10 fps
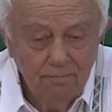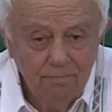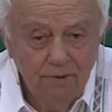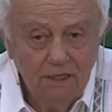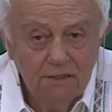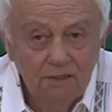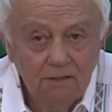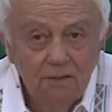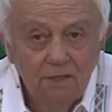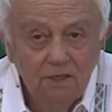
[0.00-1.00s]
But
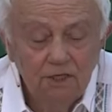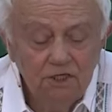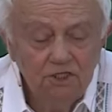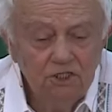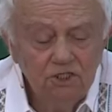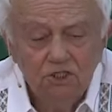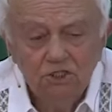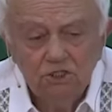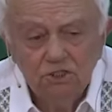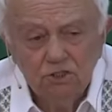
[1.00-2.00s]
it is
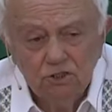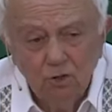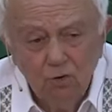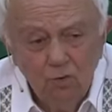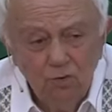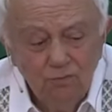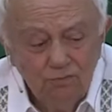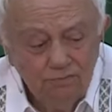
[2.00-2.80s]
so